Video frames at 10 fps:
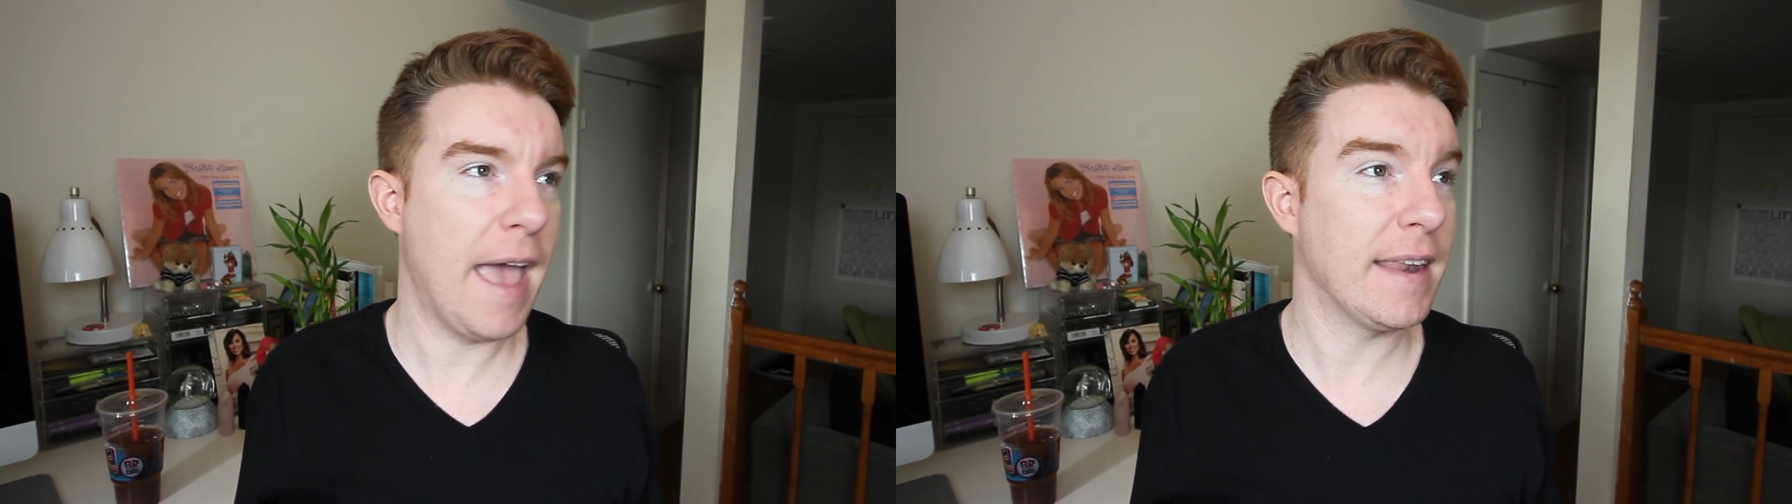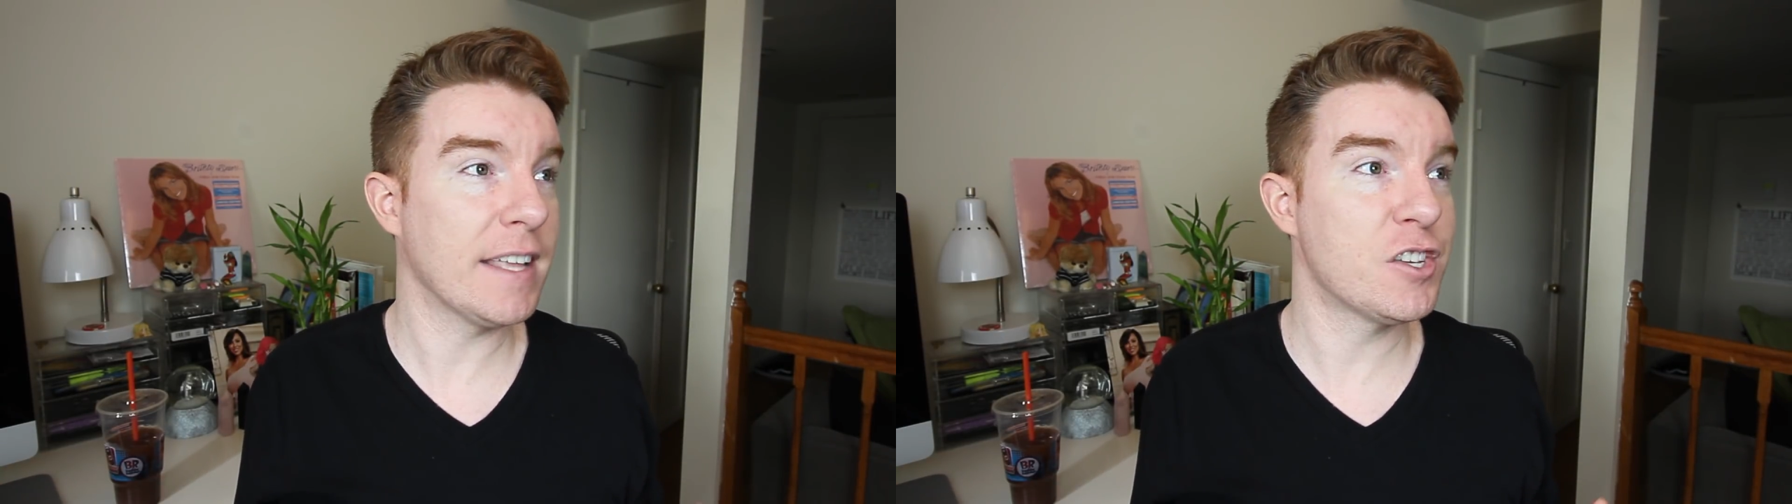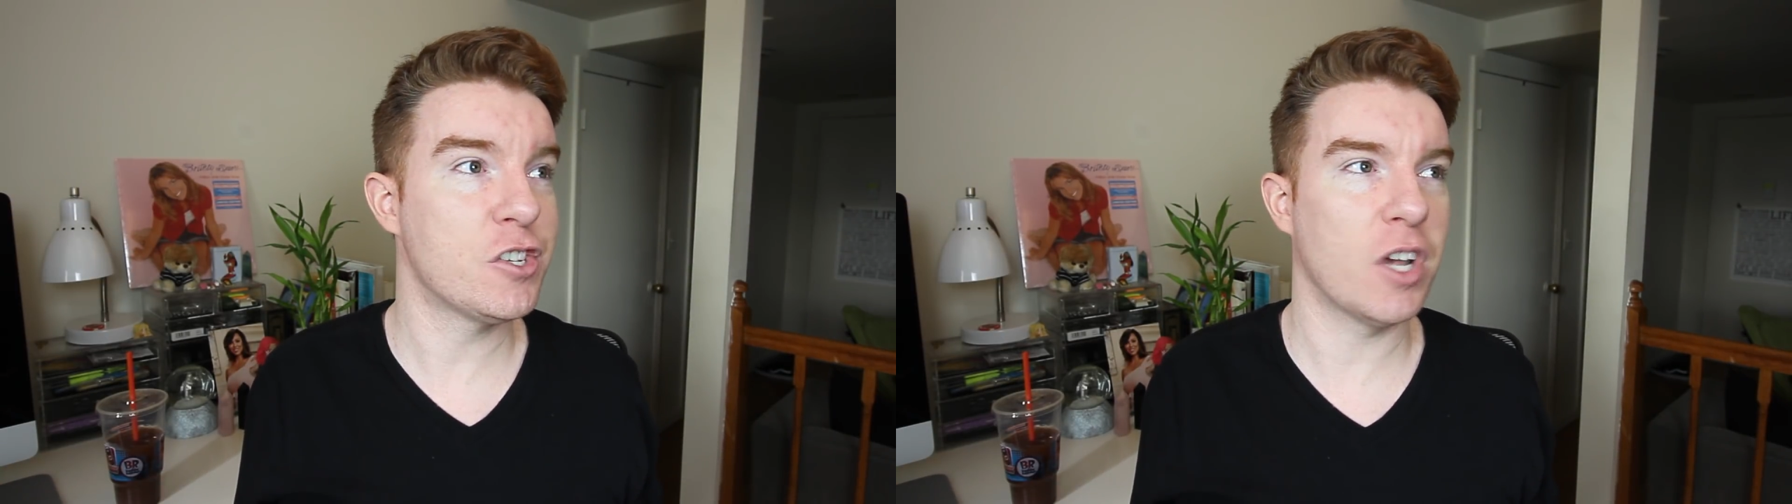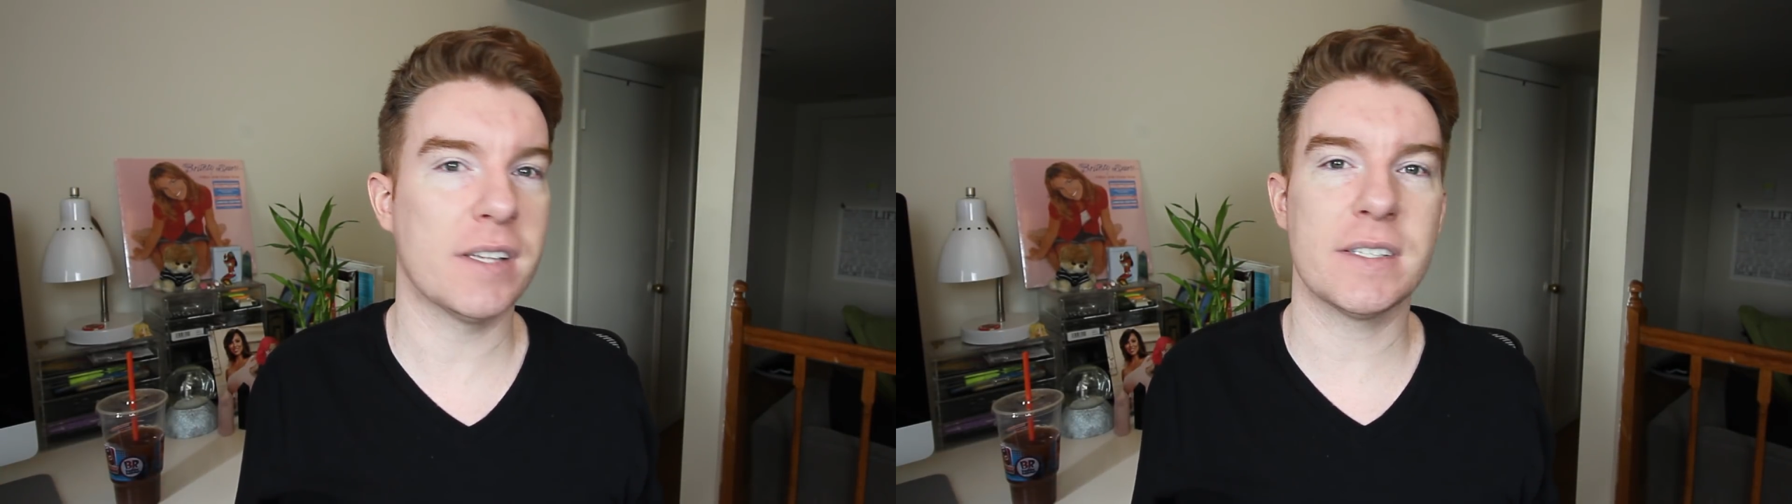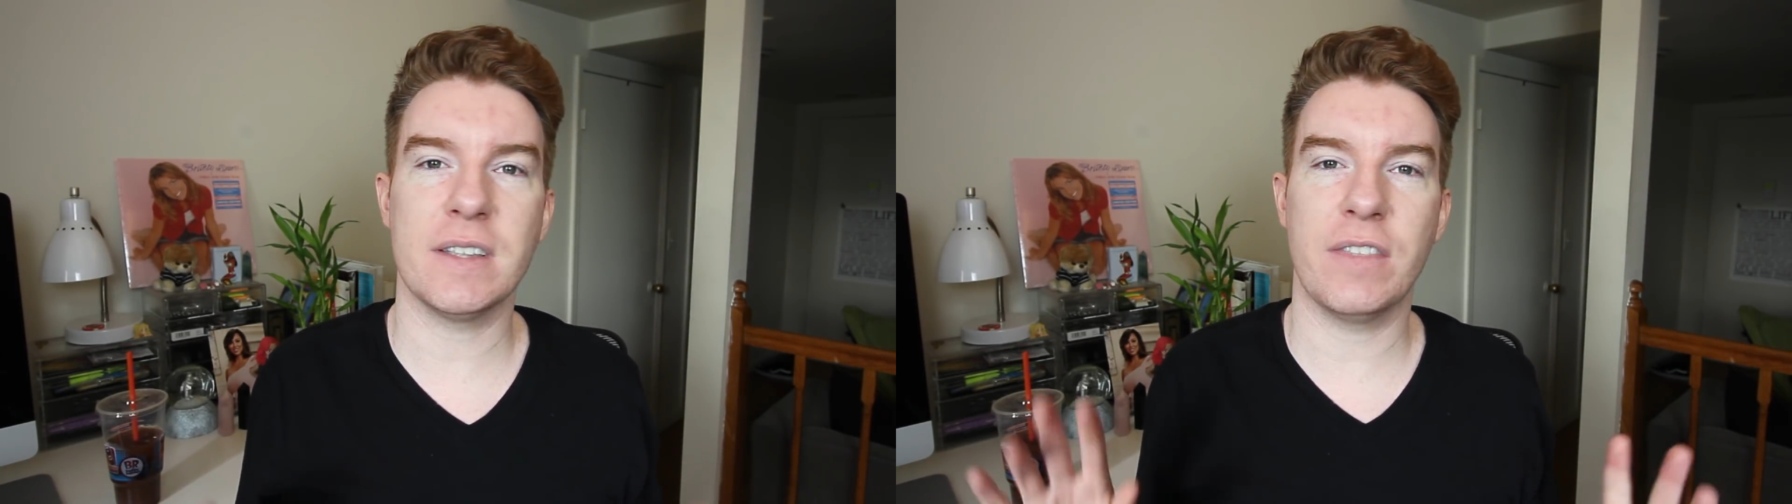And it's
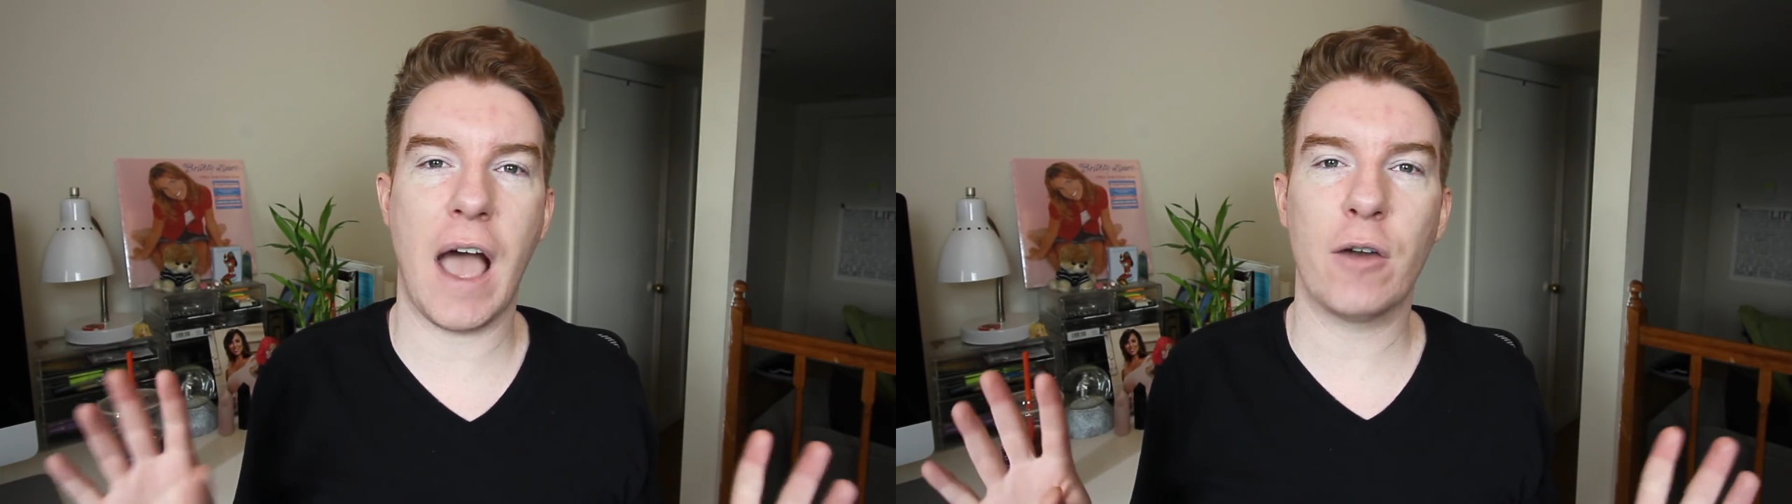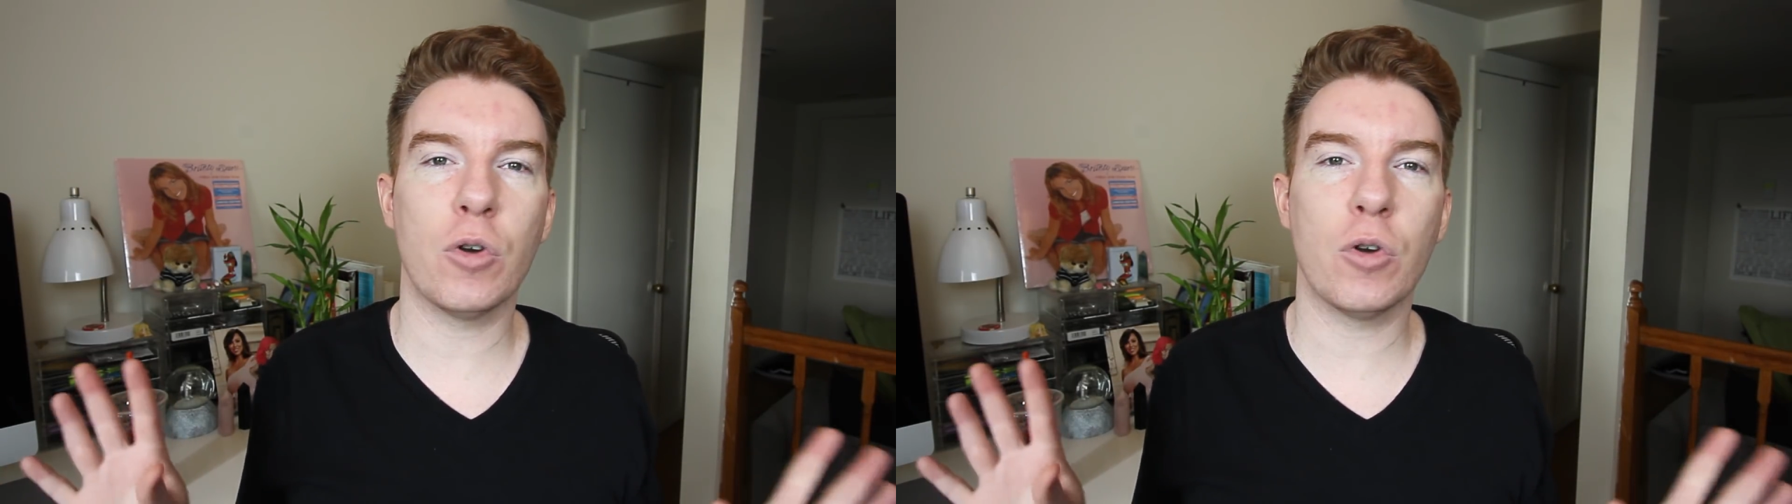just, I